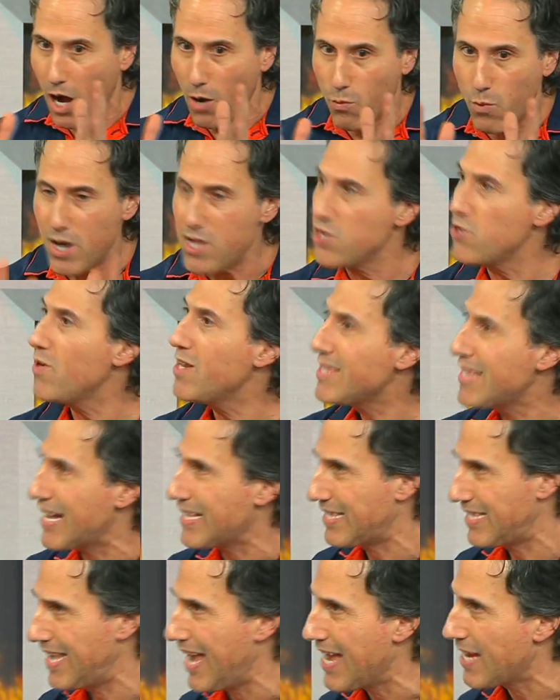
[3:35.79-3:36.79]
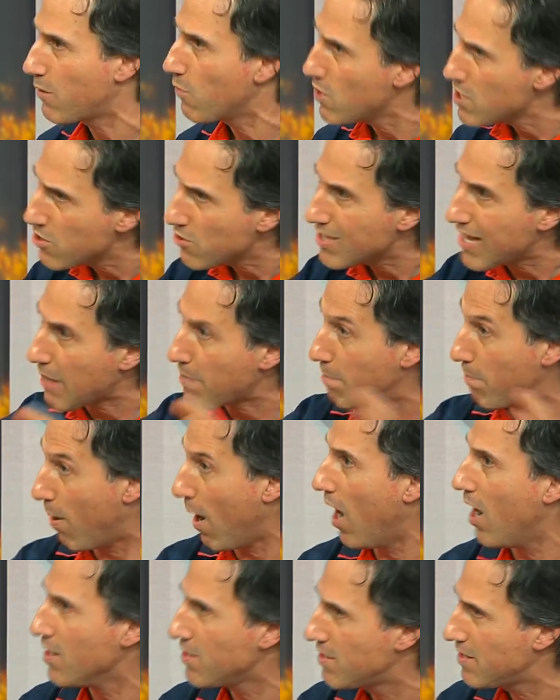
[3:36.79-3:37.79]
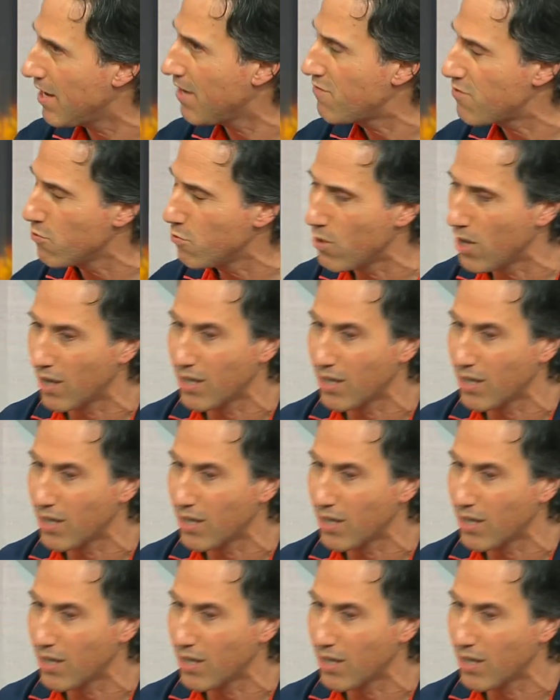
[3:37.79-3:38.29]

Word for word: when you're in that tank, when you're in that pod, if you yeah.